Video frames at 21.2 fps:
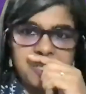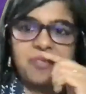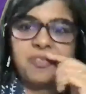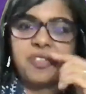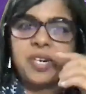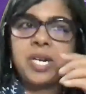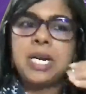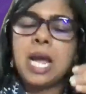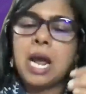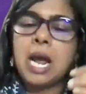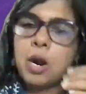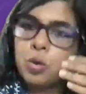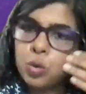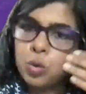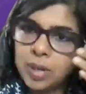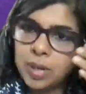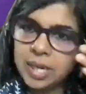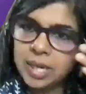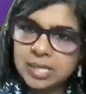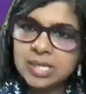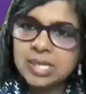stuff, right? How
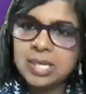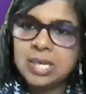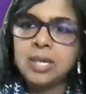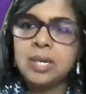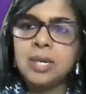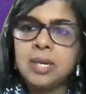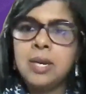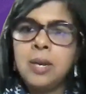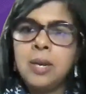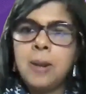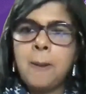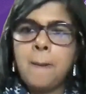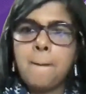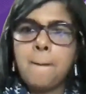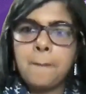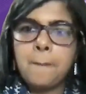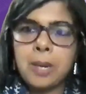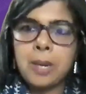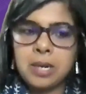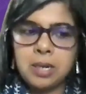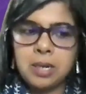do I see,
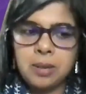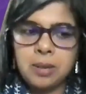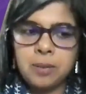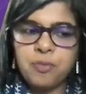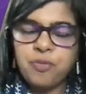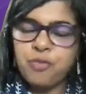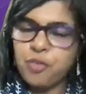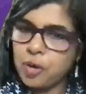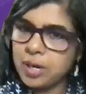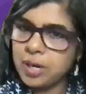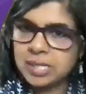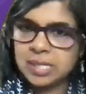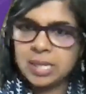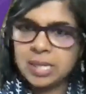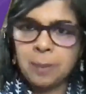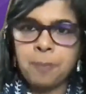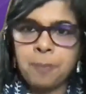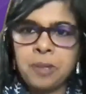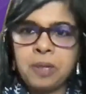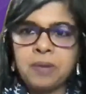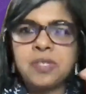for
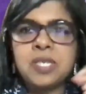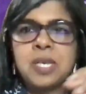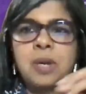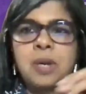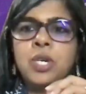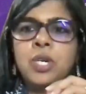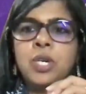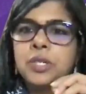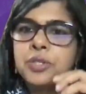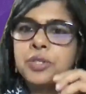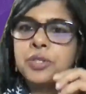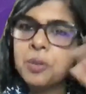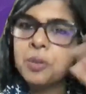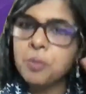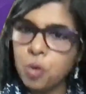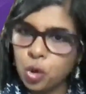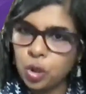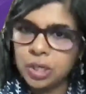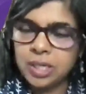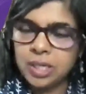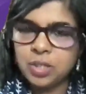example, if someone is
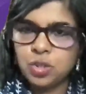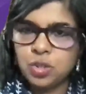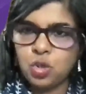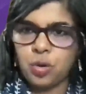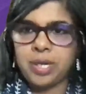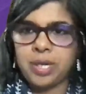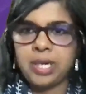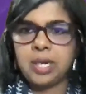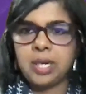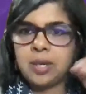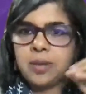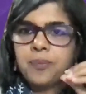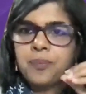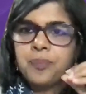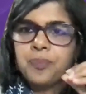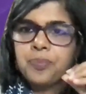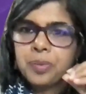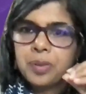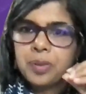remotely joining,